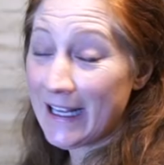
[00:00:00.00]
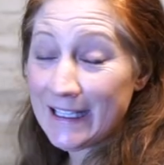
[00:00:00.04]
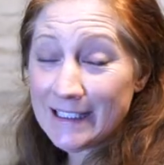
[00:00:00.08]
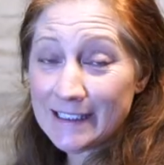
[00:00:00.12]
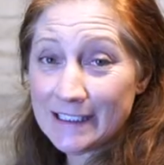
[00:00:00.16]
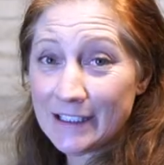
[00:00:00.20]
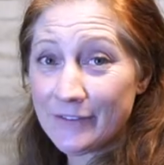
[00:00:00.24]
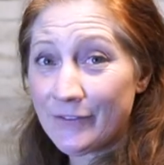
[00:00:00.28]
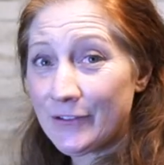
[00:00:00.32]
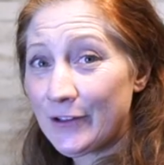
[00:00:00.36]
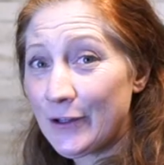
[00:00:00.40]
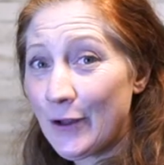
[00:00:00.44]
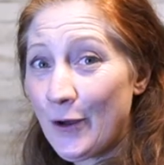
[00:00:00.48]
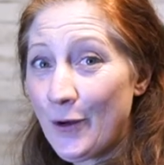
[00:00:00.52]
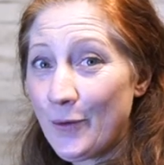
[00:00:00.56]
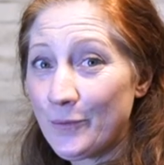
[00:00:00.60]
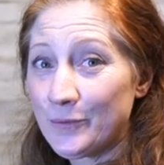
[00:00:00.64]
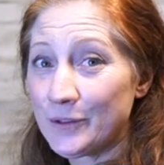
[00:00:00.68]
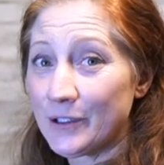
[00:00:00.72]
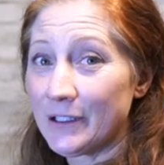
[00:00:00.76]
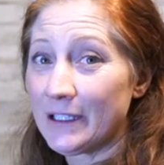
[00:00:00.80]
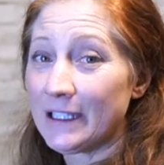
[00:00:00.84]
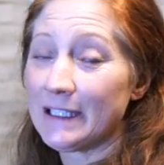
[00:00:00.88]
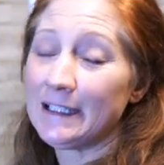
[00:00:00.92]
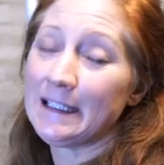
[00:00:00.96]
That is it for the
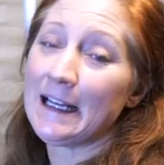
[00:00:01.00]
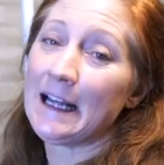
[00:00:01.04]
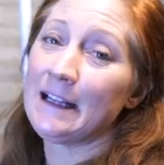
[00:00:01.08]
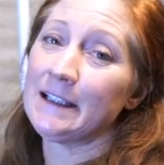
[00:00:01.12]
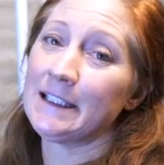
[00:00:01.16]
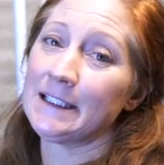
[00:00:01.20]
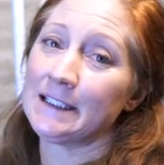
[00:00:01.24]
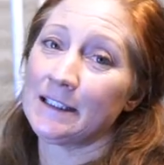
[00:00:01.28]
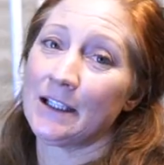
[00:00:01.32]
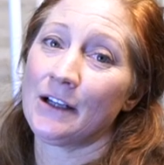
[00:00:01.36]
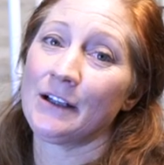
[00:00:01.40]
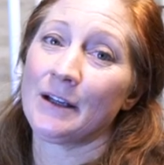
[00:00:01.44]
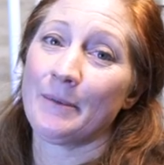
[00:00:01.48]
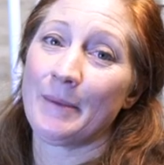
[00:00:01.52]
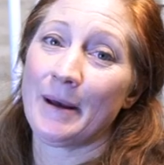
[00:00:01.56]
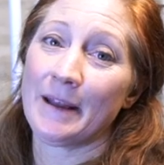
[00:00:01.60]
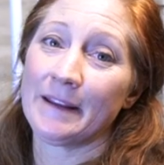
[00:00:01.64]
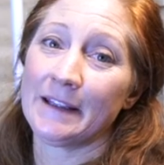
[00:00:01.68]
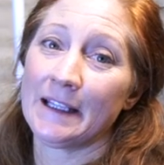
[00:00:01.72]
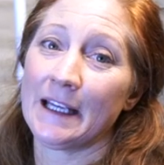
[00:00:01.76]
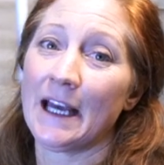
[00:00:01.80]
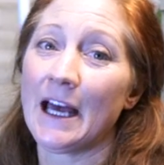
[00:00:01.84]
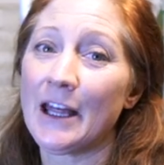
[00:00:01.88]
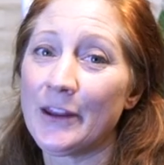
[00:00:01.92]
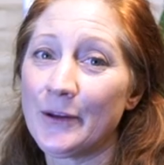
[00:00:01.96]
home unit. Now let's talk
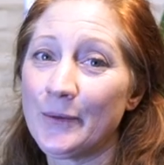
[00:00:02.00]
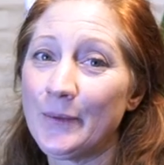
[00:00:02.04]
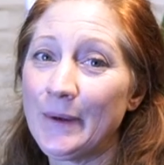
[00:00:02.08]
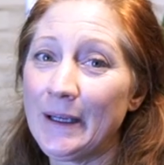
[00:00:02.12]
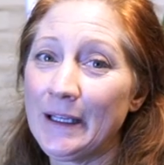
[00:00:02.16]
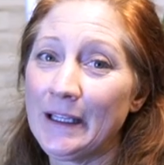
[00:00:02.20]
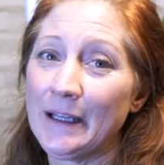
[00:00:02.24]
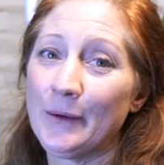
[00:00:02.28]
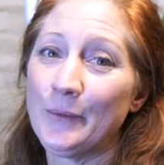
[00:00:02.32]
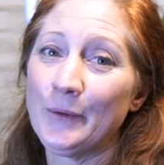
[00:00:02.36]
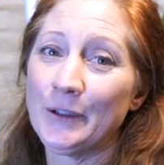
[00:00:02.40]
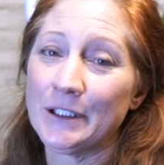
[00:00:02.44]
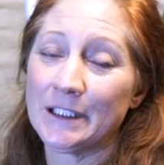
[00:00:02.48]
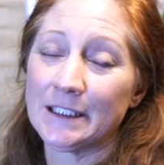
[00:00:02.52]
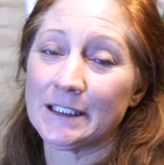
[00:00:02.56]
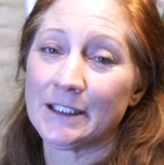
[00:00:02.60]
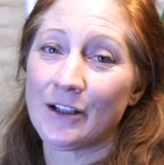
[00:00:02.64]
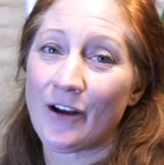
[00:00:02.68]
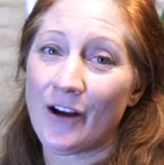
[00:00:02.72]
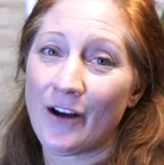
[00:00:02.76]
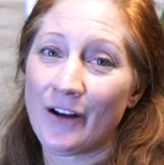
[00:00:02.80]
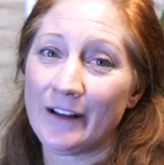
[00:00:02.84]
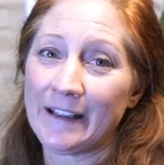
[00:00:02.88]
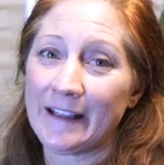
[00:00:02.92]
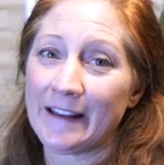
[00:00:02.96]
about the other one, which is
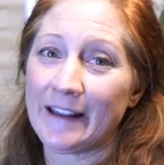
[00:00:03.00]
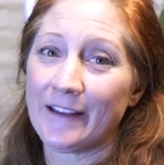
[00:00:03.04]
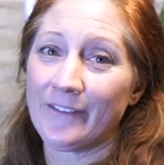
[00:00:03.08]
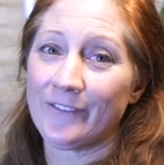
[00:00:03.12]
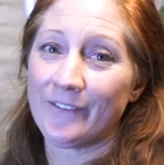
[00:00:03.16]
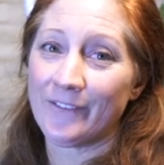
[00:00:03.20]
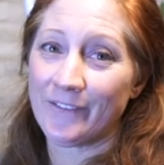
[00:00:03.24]
called the